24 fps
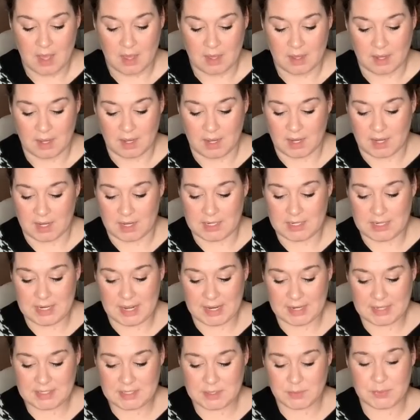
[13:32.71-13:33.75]
Uh,
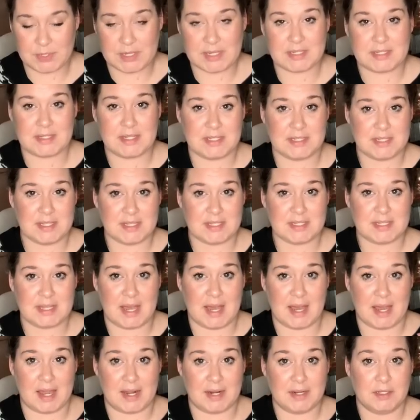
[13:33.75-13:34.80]
next was, this is
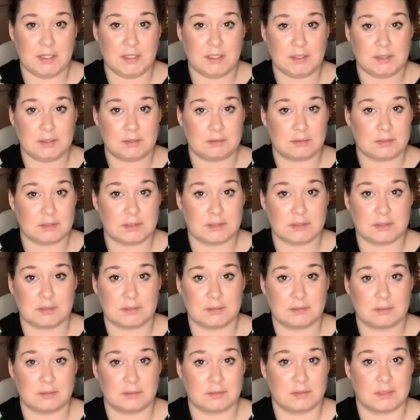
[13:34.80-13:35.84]
sad,
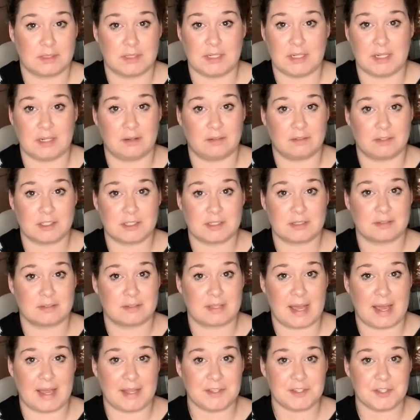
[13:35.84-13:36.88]
you know,
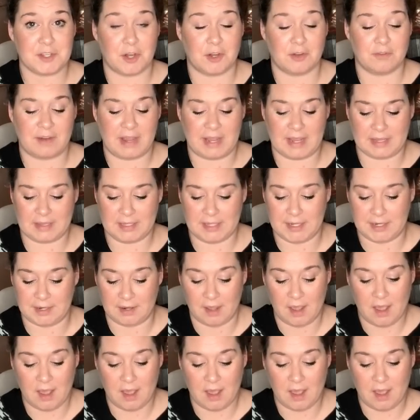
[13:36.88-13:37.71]
sad song violin.